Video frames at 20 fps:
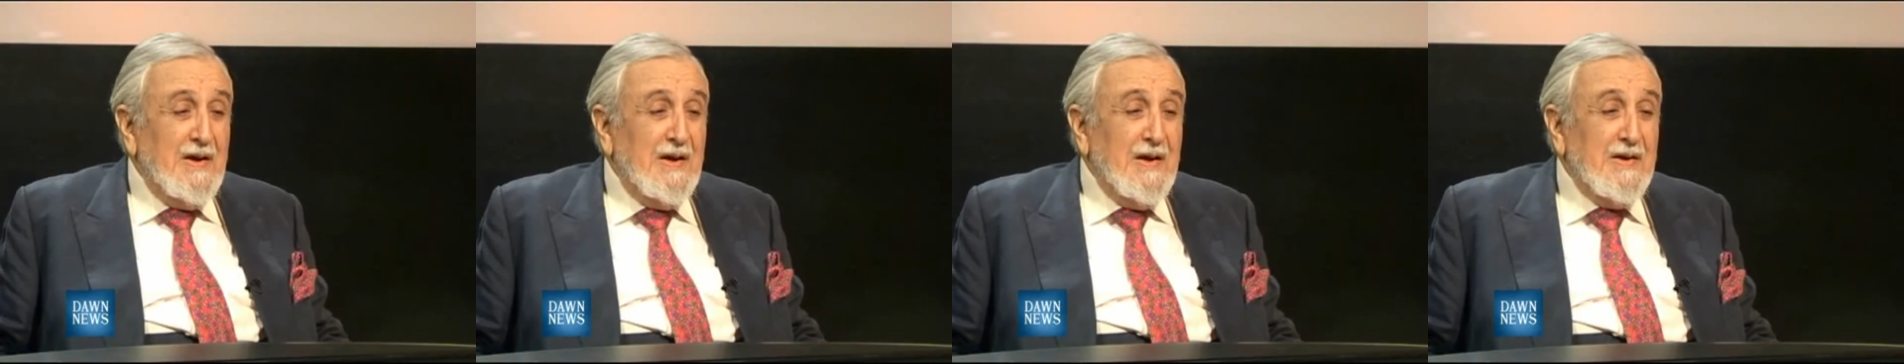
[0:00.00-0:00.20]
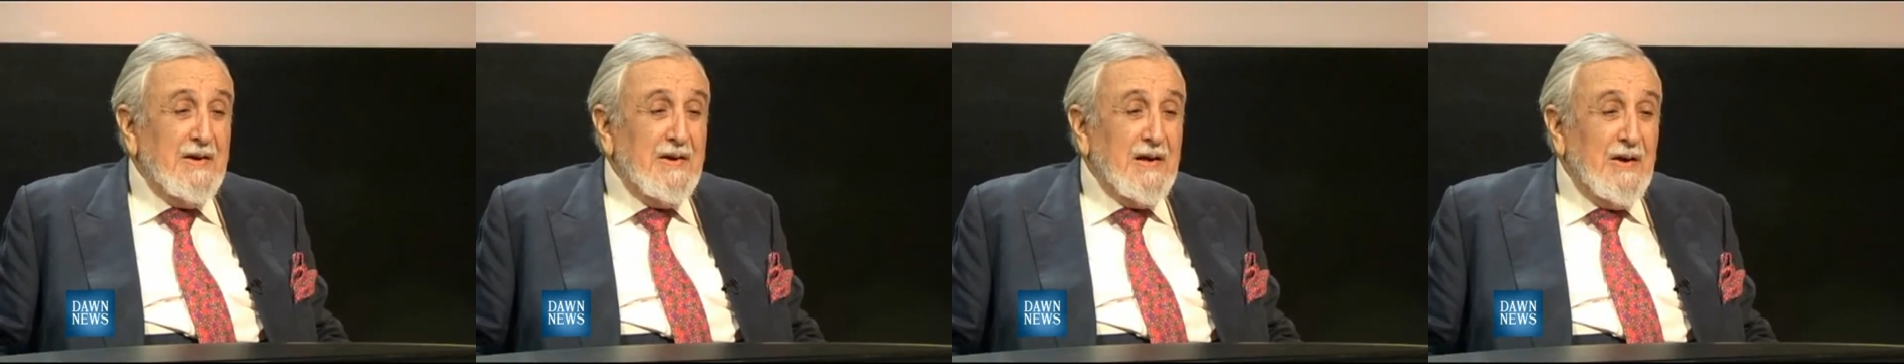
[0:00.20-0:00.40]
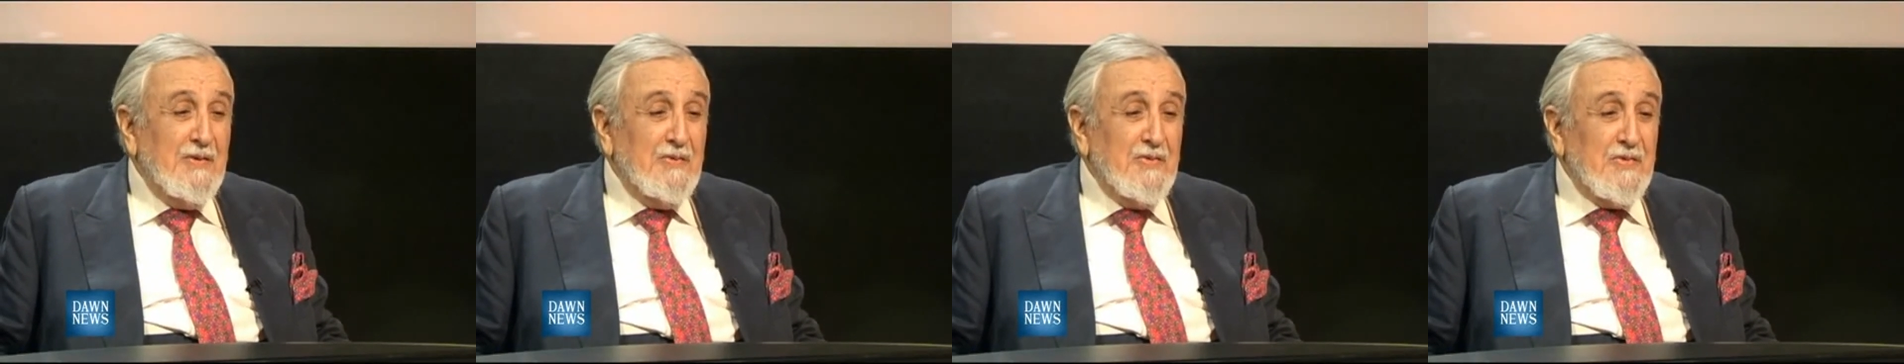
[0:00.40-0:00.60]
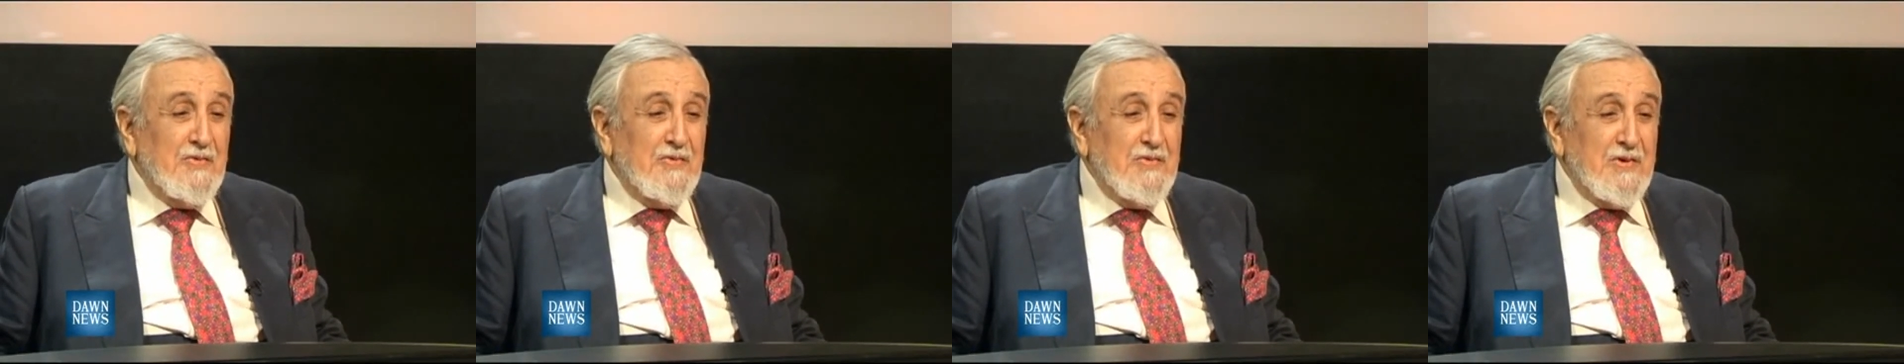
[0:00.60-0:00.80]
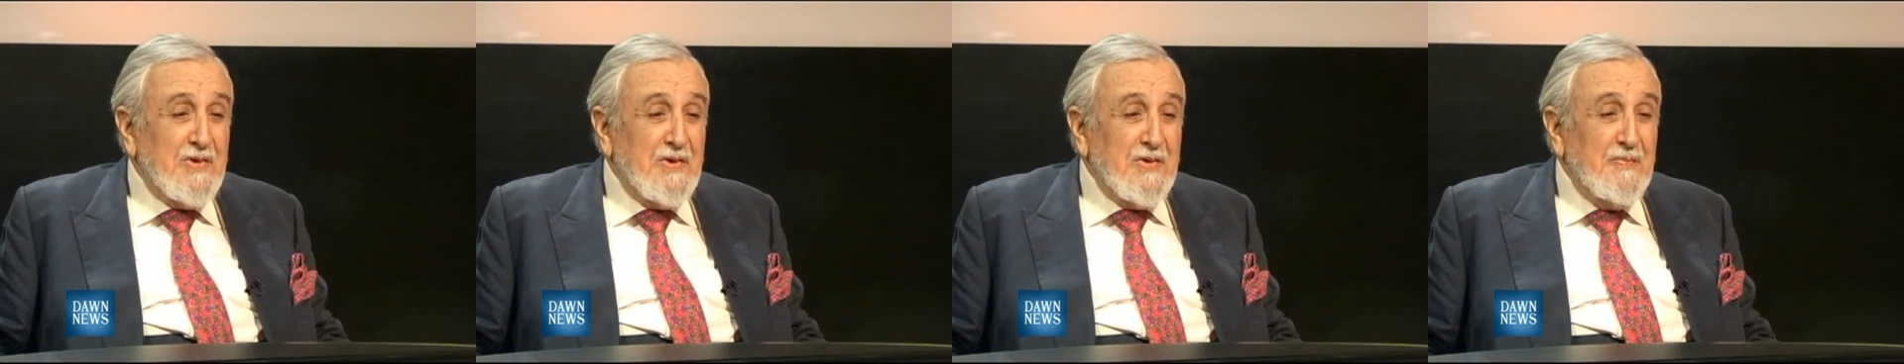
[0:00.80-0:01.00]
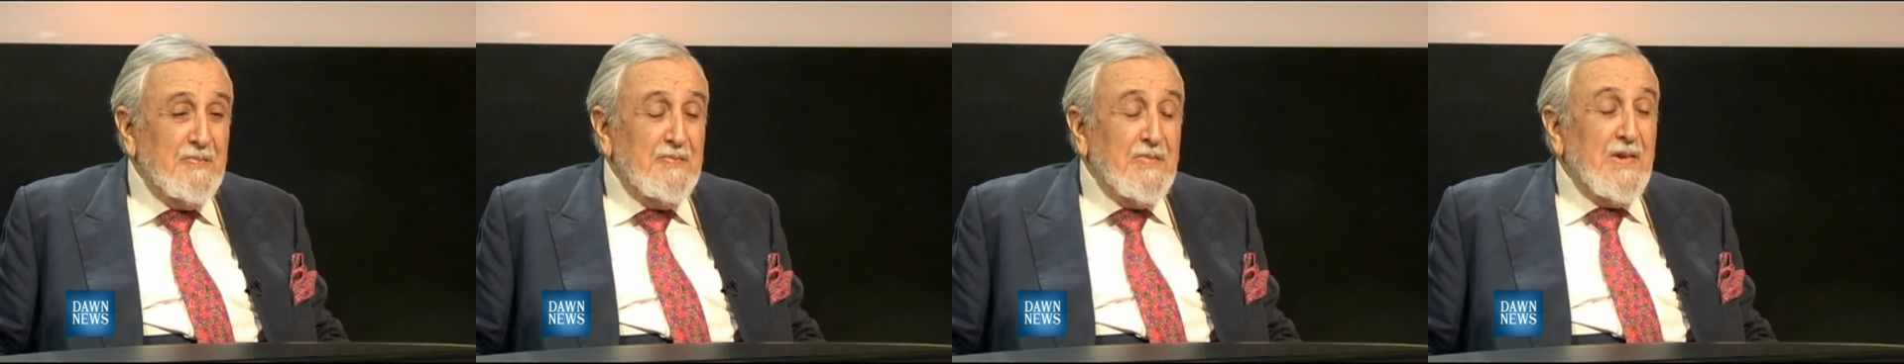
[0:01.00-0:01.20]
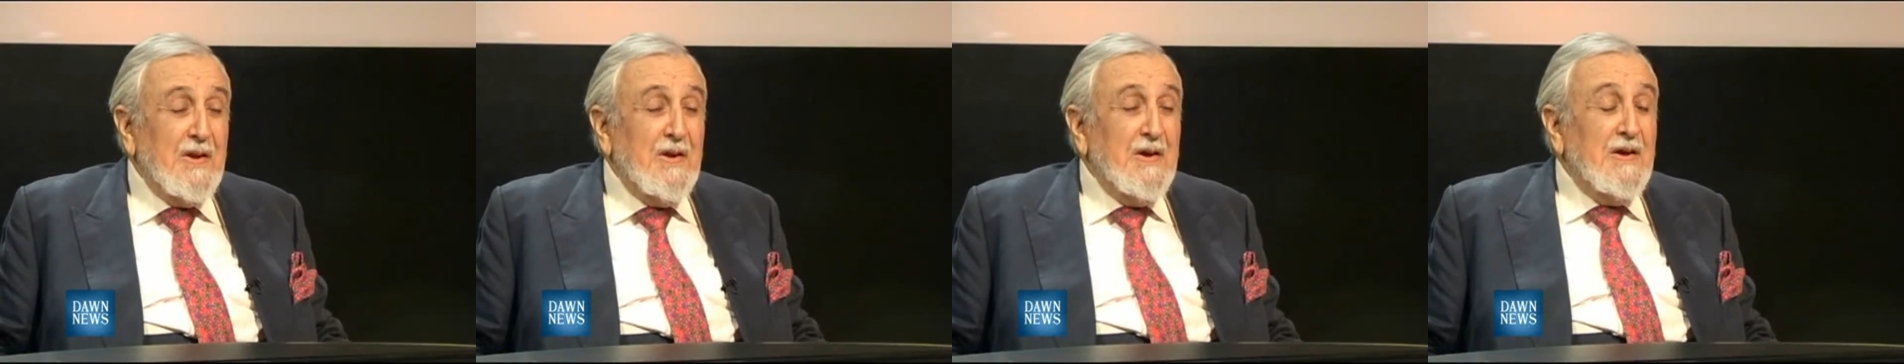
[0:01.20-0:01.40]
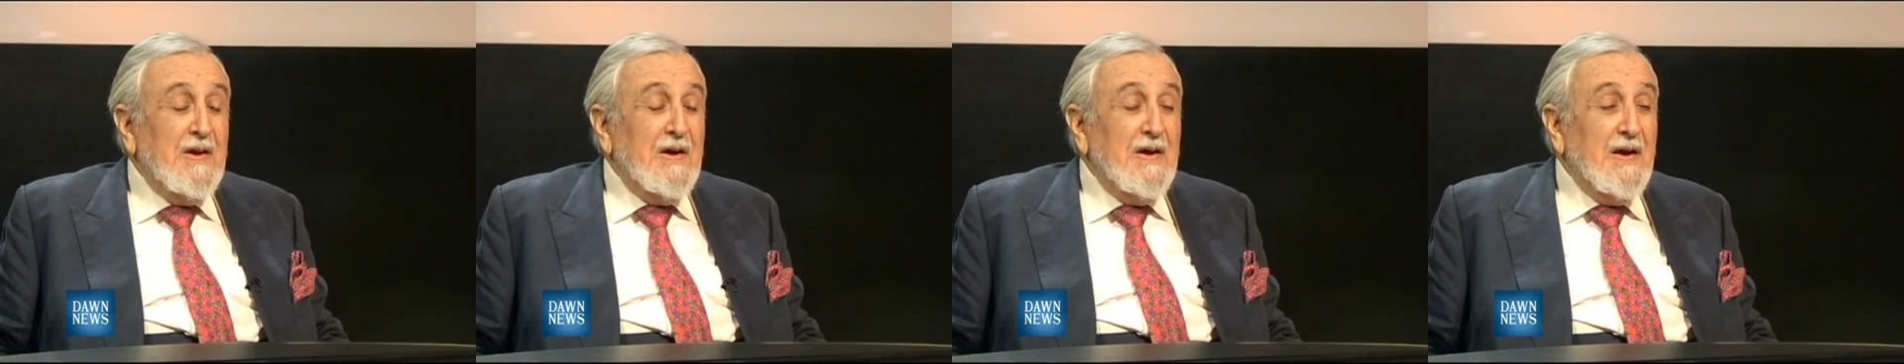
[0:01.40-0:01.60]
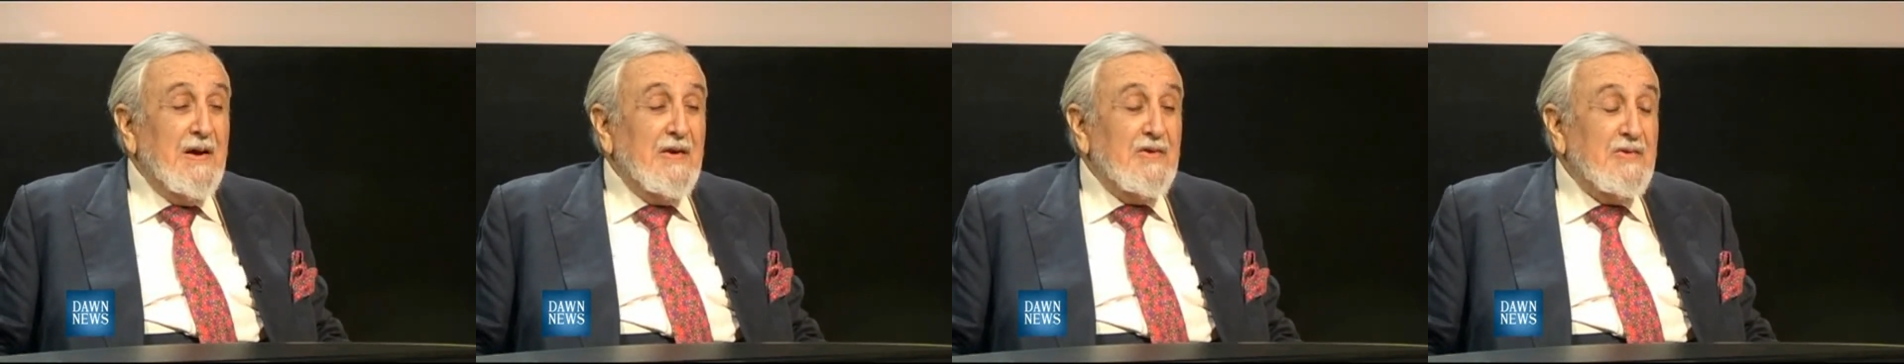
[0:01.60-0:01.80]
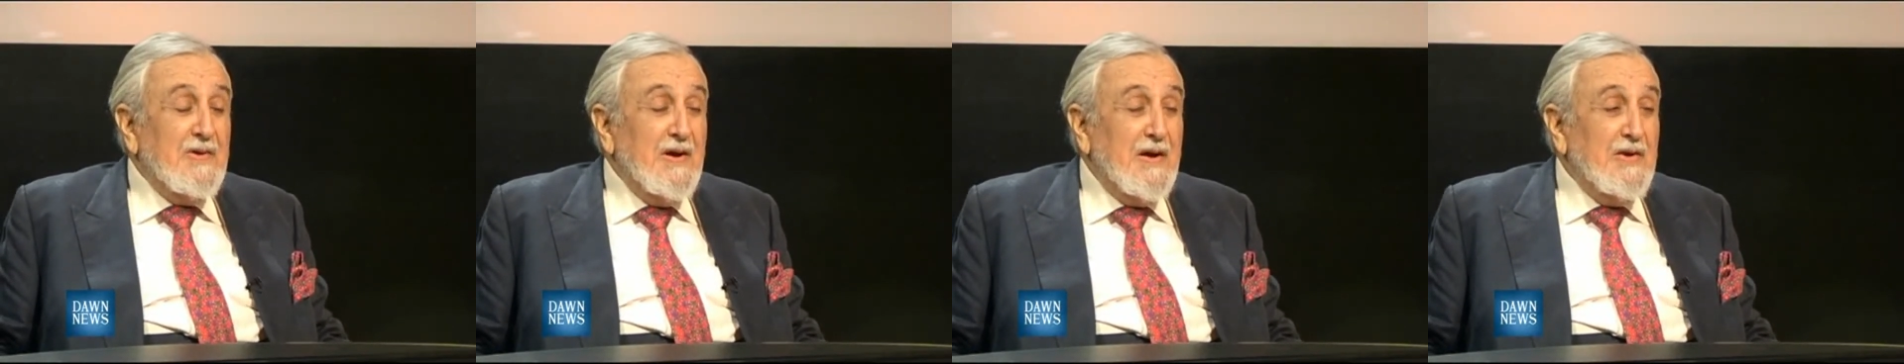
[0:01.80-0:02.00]
and Cowasjee
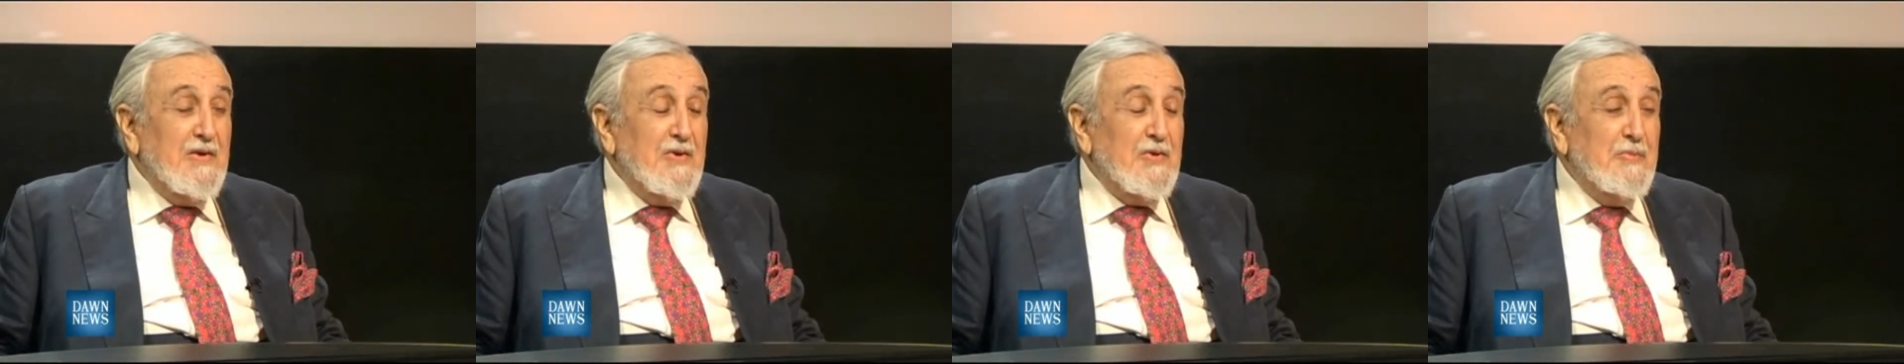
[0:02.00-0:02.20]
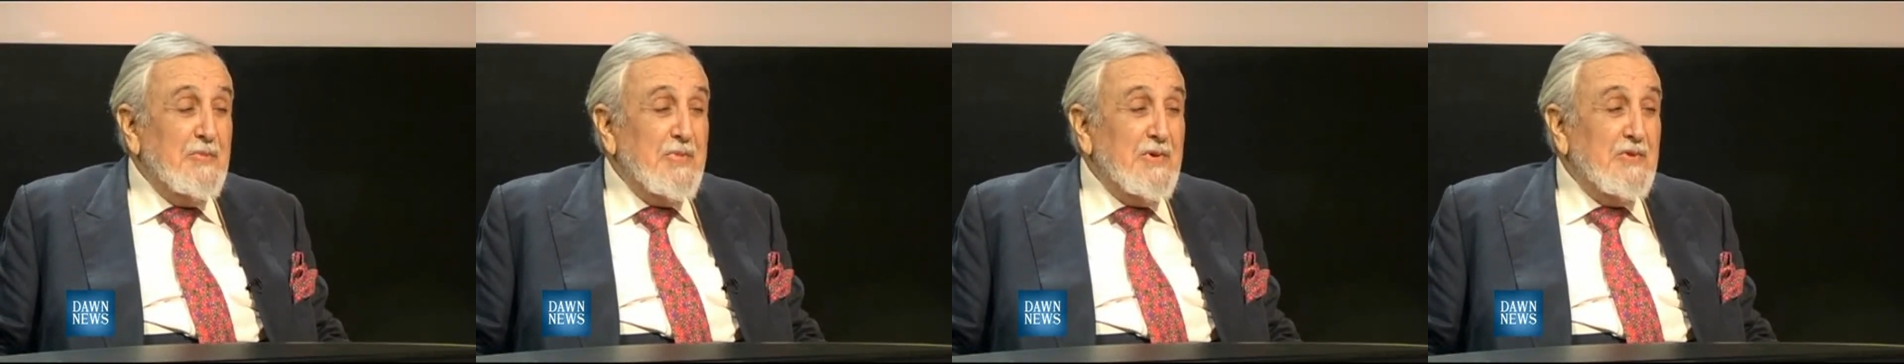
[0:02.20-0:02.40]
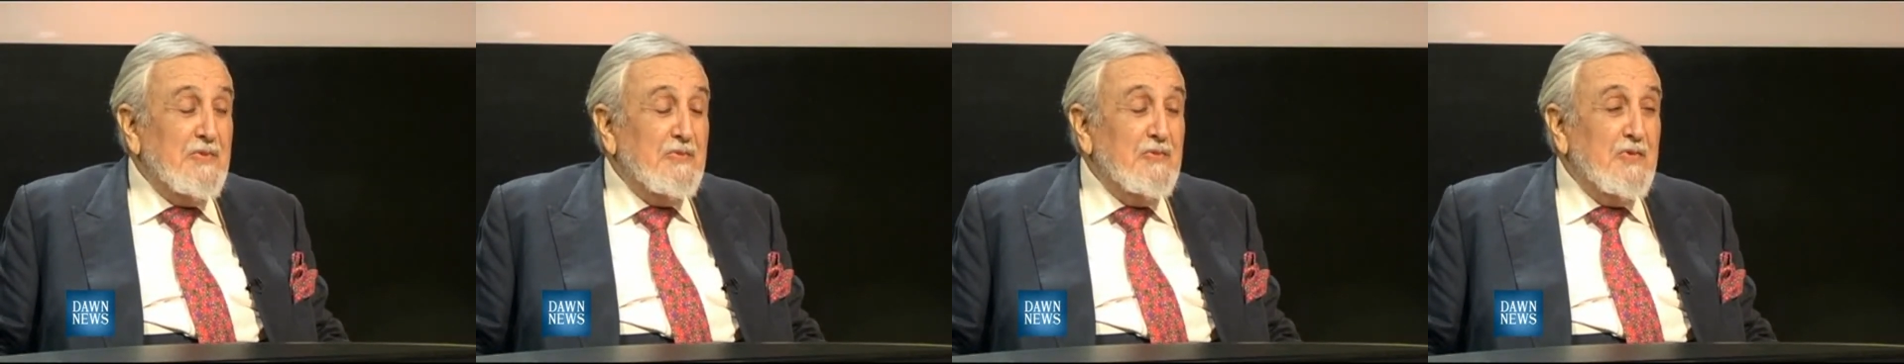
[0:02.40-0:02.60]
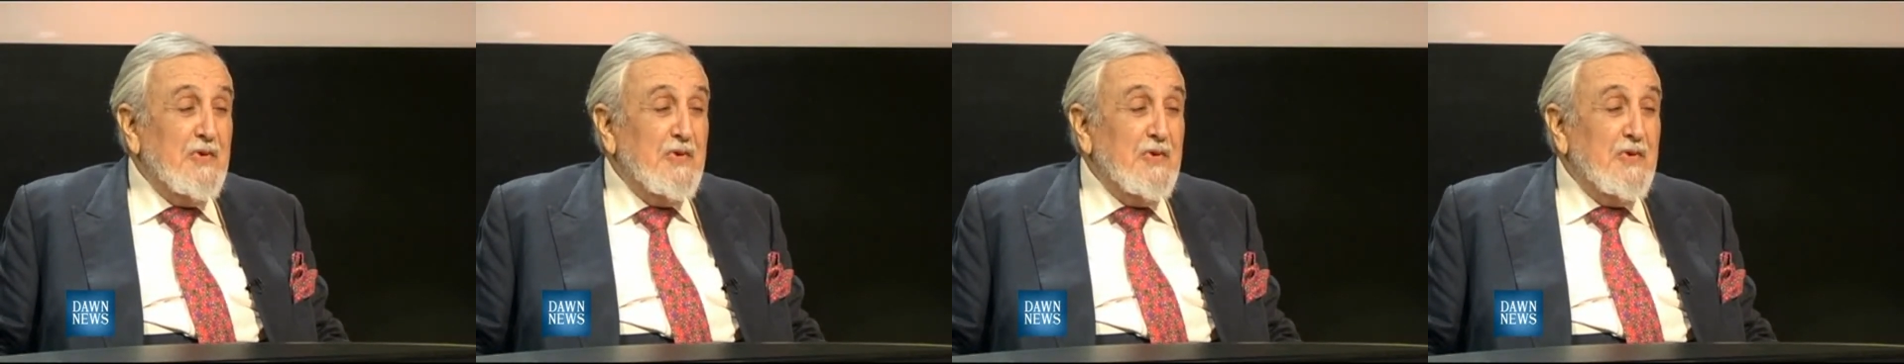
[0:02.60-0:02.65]
has done its bit.